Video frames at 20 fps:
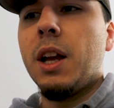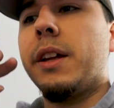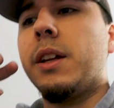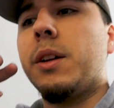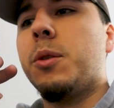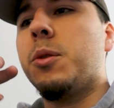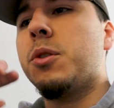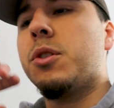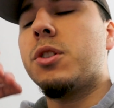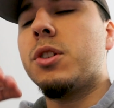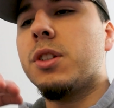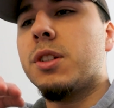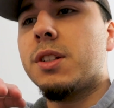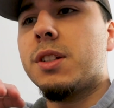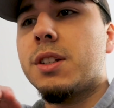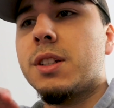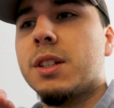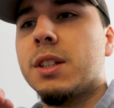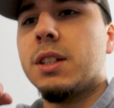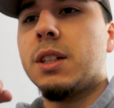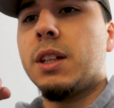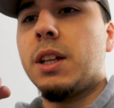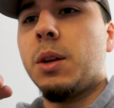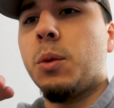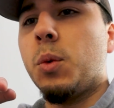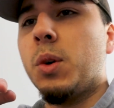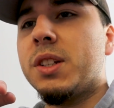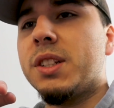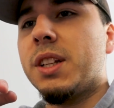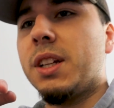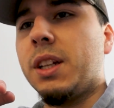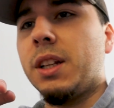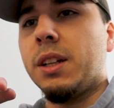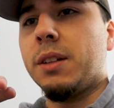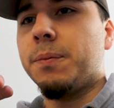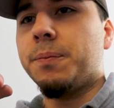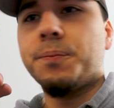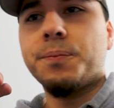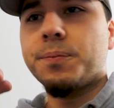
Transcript: it wasn't